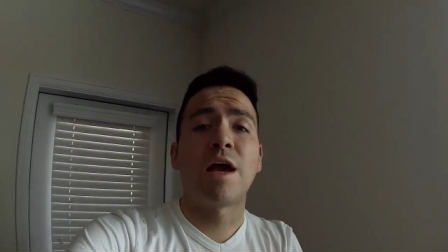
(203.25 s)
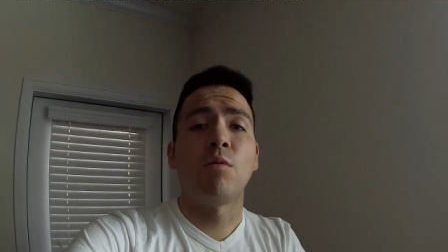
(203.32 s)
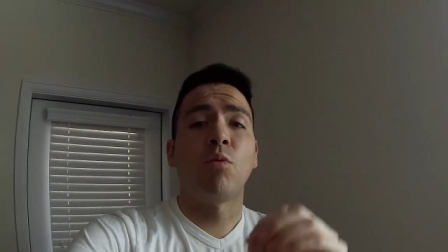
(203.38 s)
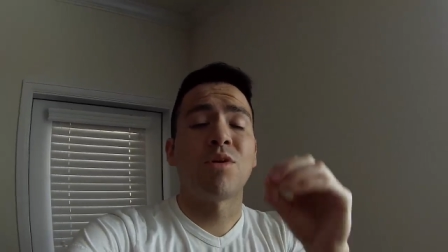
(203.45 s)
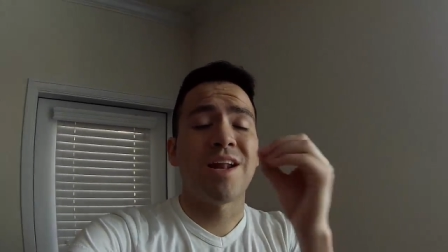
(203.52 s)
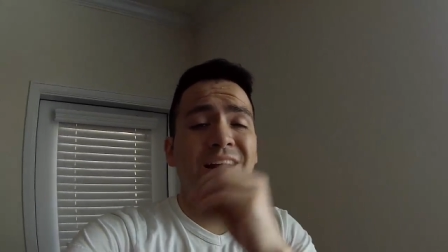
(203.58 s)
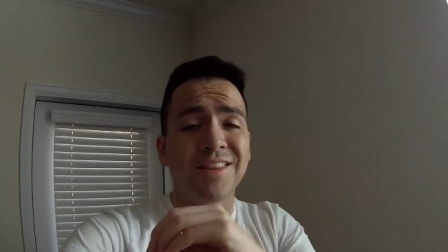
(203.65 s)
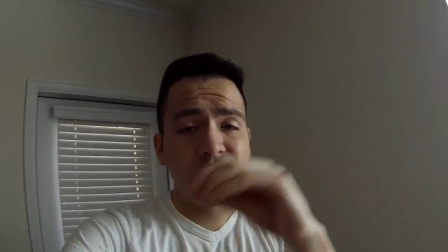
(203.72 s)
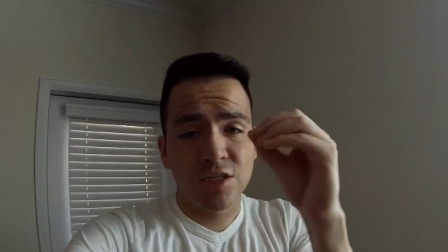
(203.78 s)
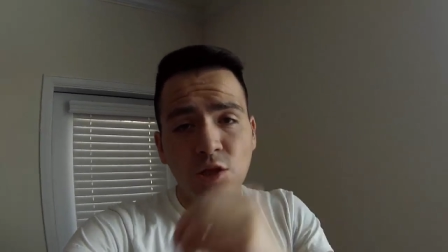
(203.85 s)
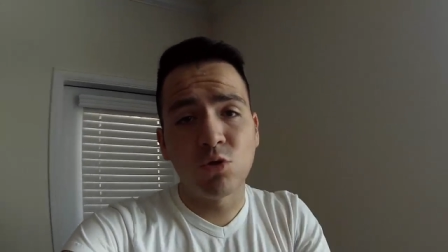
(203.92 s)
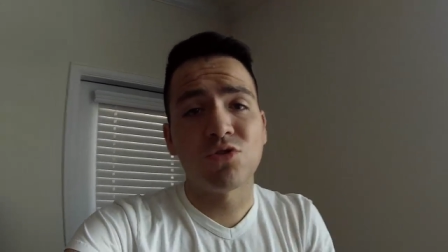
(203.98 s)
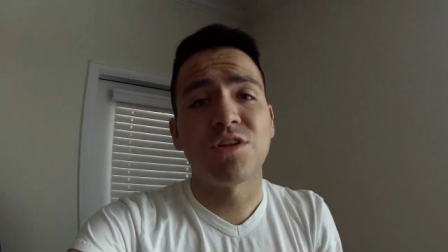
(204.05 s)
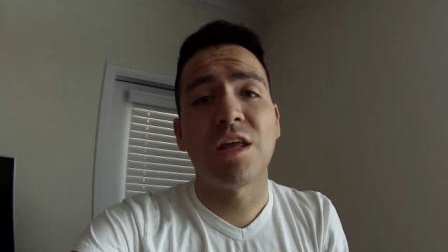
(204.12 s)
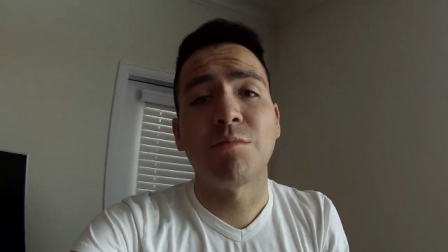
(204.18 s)
I will not
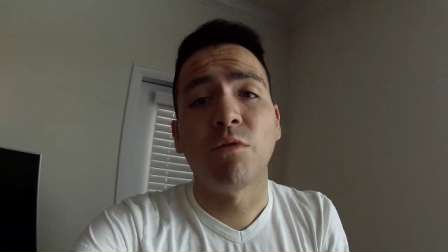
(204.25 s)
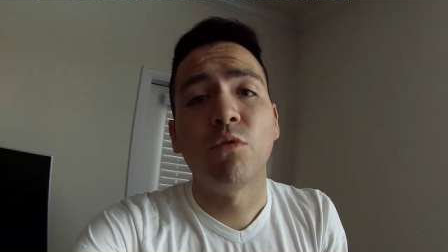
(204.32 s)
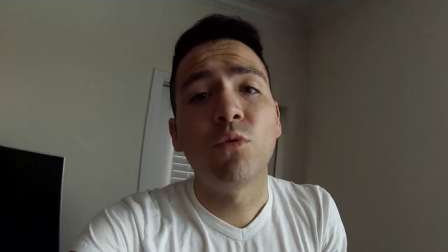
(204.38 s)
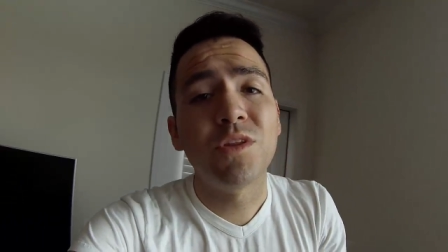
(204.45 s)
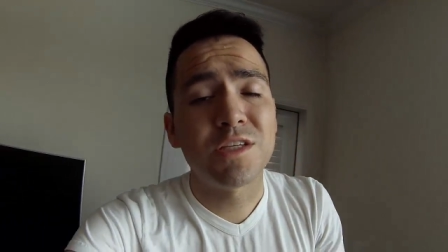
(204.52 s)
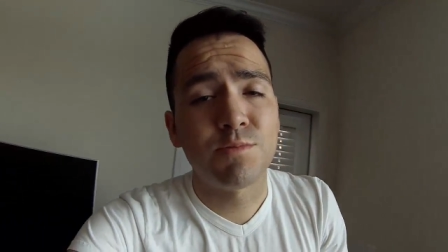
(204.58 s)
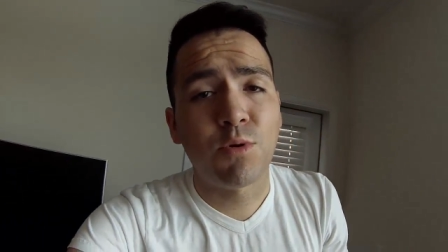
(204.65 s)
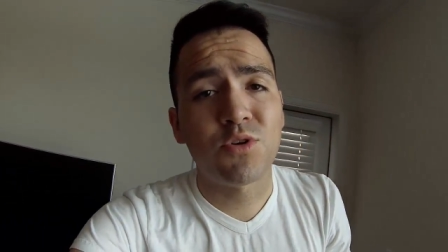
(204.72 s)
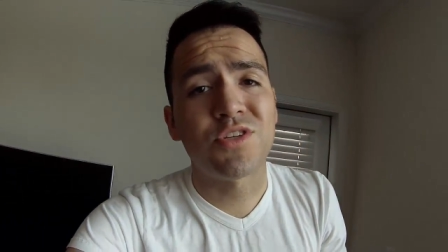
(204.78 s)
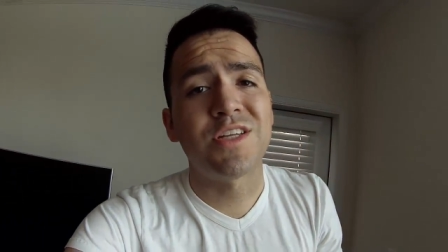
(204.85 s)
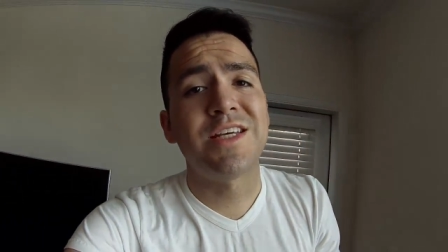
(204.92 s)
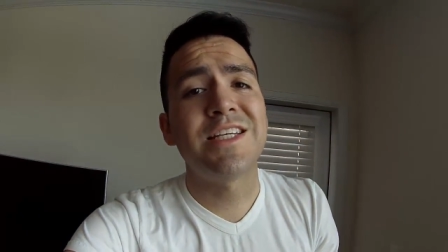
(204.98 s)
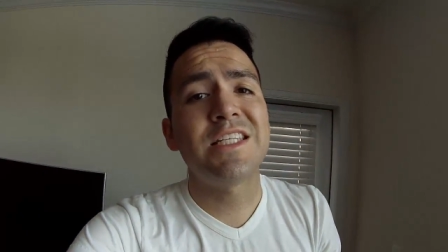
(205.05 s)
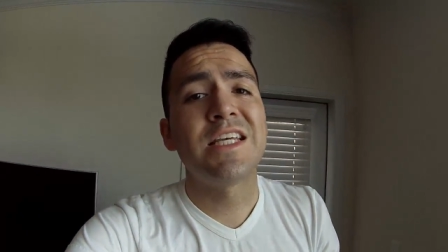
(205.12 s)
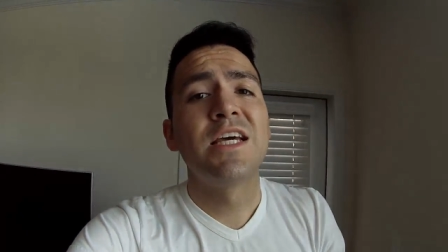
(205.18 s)
disclose the name of who this person
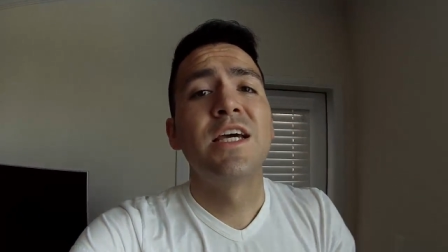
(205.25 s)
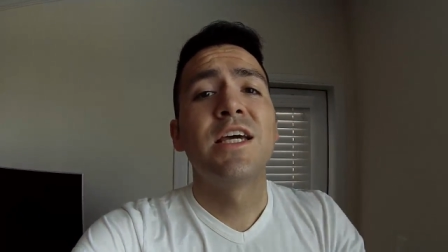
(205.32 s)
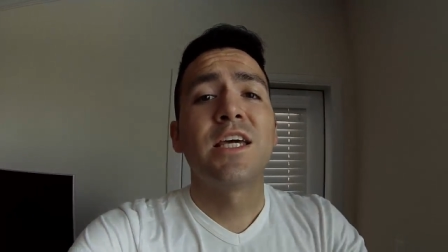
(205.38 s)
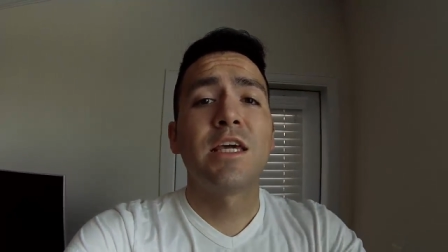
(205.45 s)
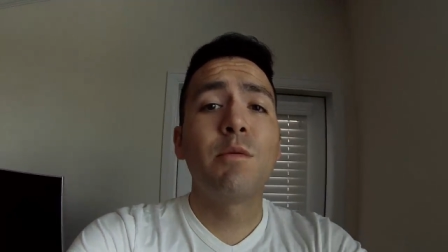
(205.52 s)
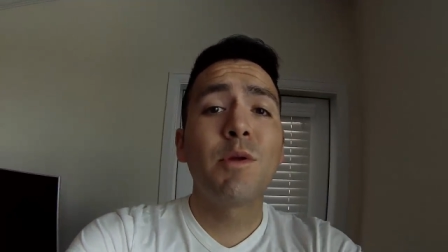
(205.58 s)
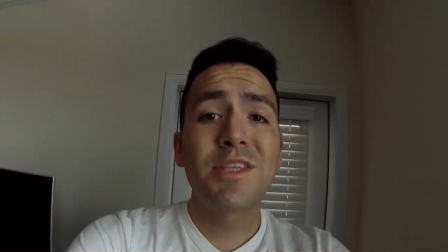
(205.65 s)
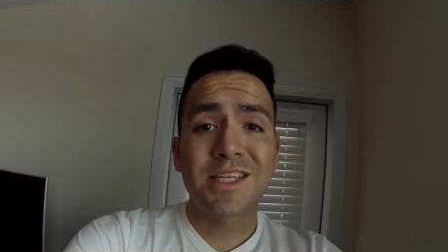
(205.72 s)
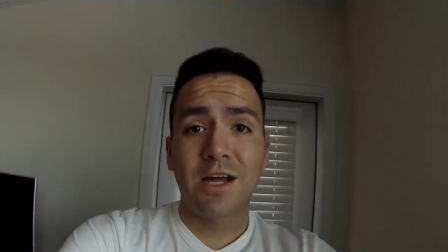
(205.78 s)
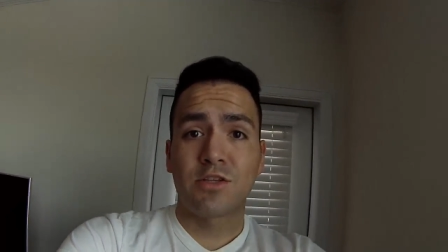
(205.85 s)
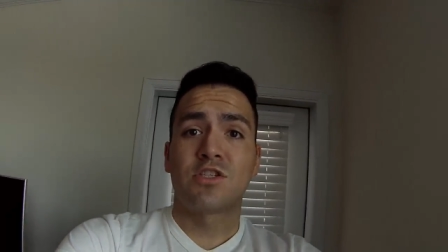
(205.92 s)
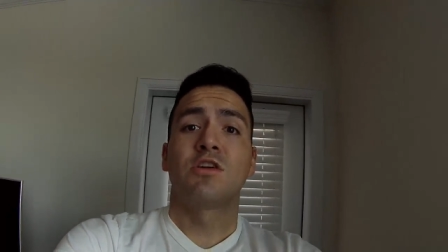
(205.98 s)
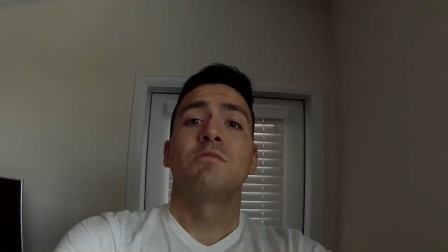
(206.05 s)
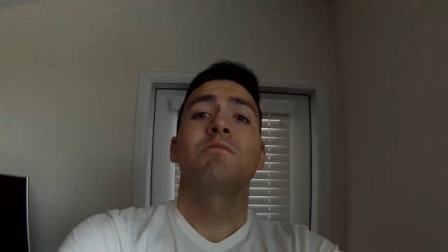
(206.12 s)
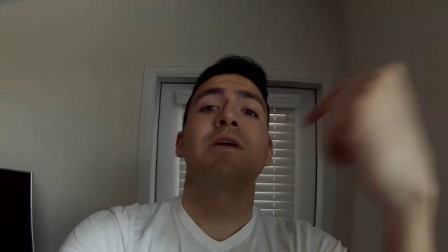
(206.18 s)
is. He reached out
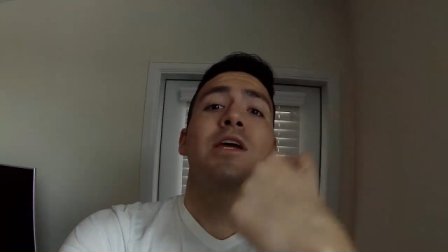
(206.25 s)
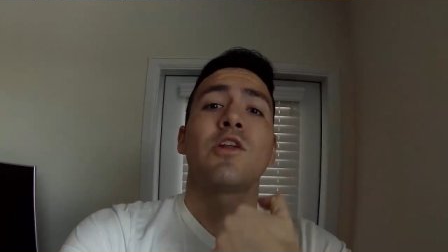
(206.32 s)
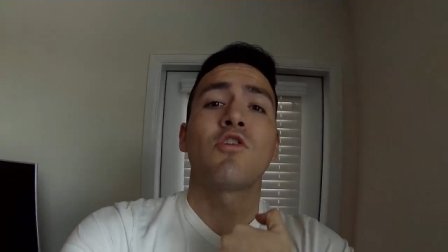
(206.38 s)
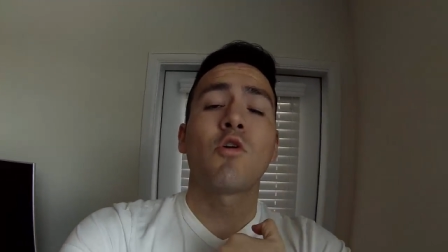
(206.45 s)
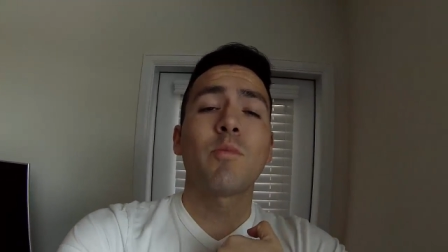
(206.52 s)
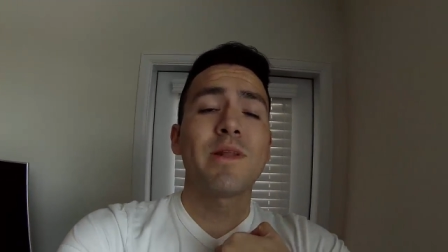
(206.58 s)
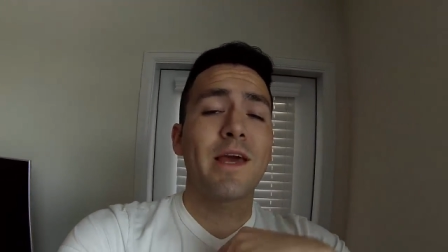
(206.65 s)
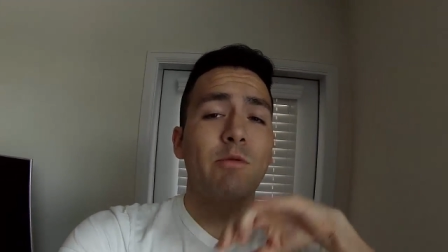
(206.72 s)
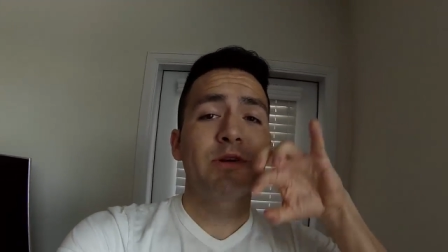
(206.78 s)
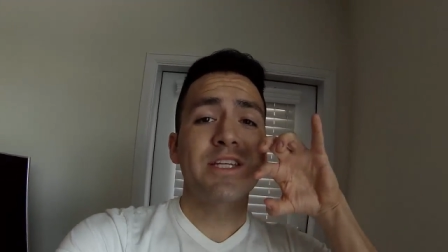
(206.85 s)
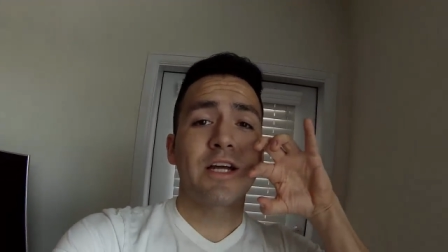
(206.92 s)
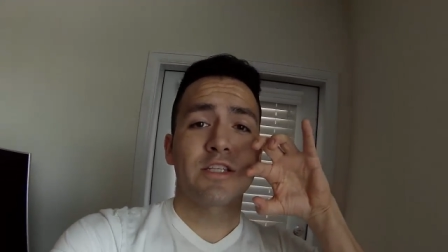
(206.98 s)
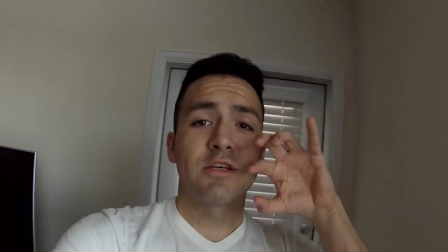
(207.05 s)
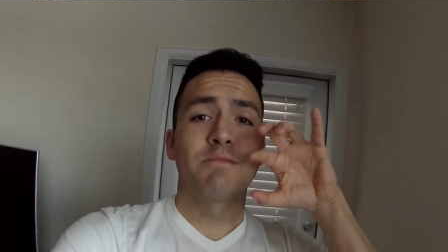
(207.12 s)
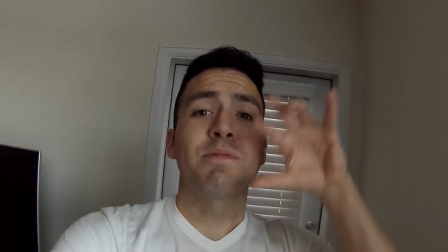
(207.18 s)
to me. Normally I reach
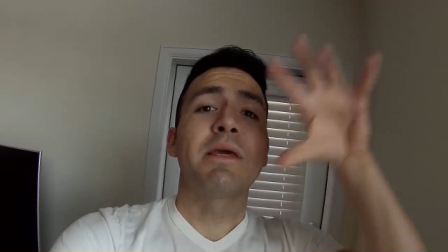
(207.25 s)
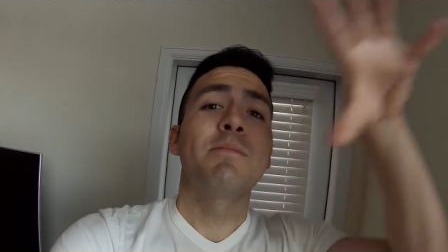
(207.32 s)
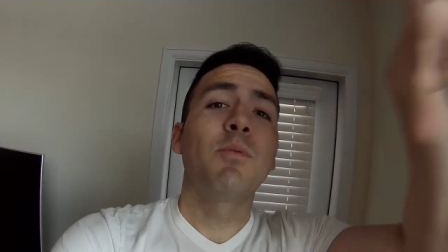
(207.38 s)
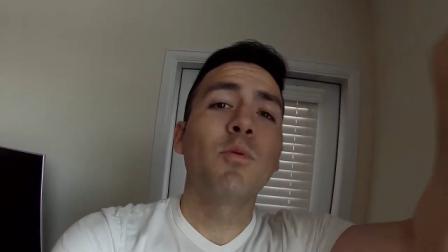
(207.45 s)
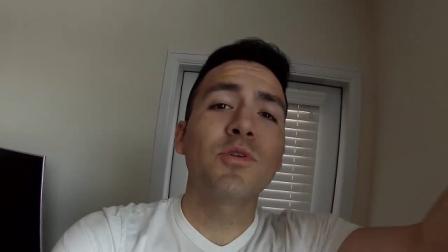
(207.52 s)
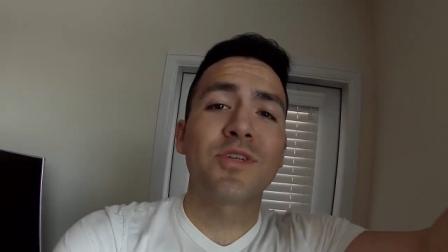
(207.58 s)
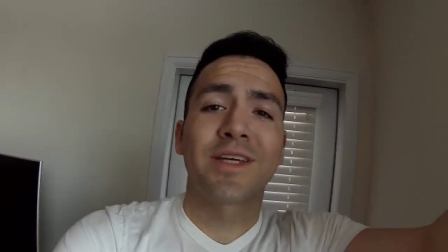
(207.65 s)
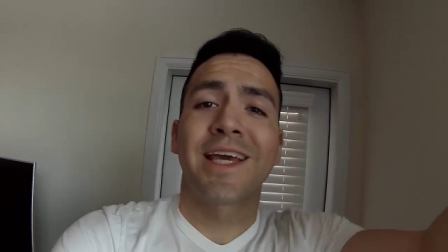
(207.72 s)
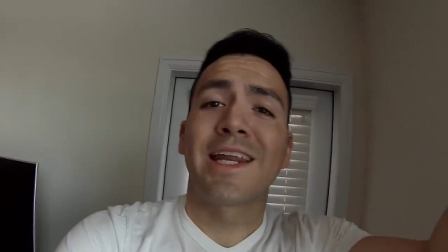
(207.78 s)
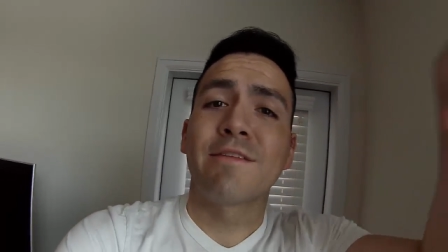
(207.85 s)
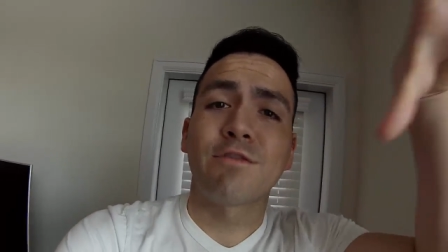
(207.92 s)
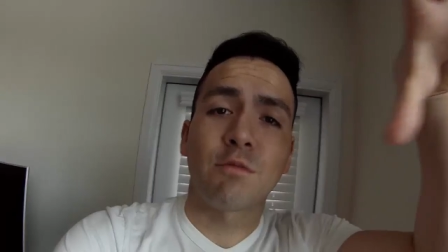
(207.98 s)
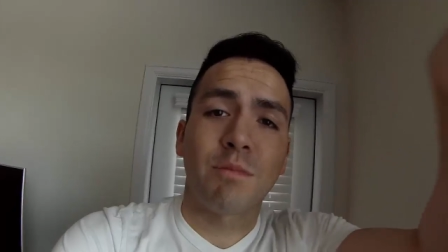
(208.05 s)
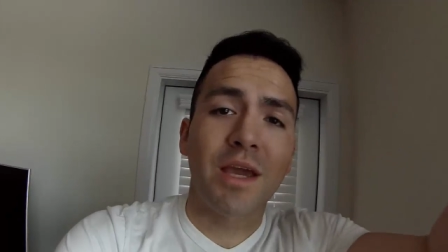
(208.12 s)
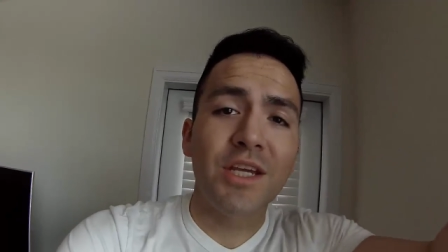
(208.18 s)
out to people to get
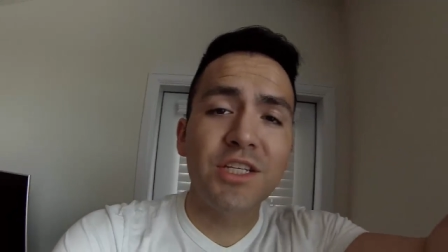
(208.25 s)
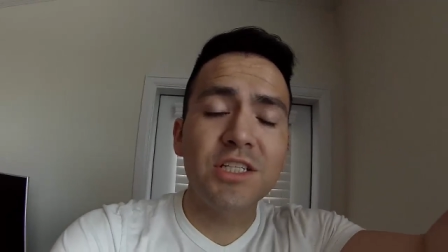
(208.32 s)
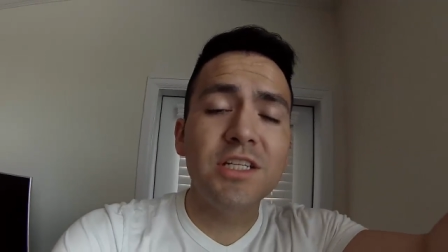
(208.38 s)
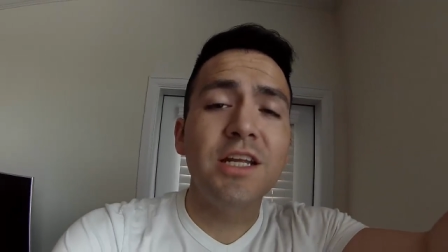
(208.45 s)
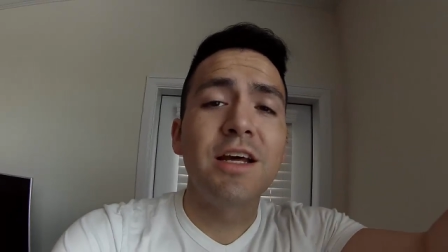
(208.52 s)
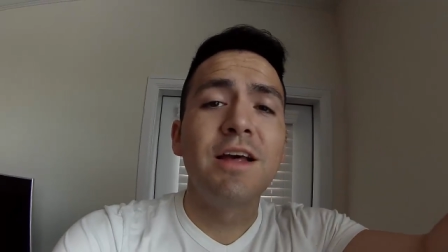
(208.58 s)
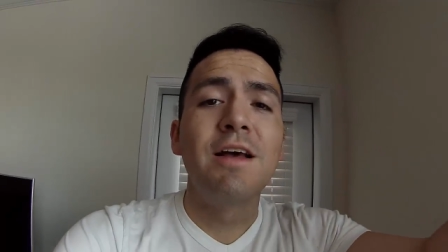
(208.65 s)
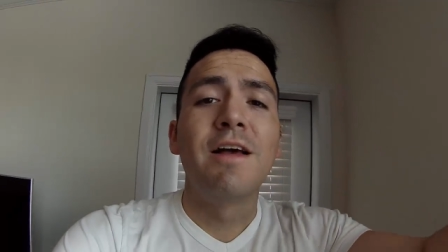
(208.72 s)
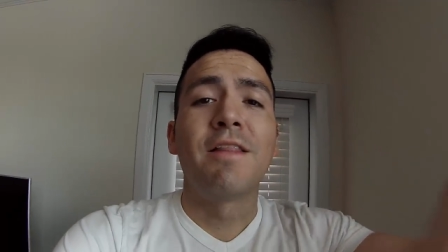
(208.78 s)
information.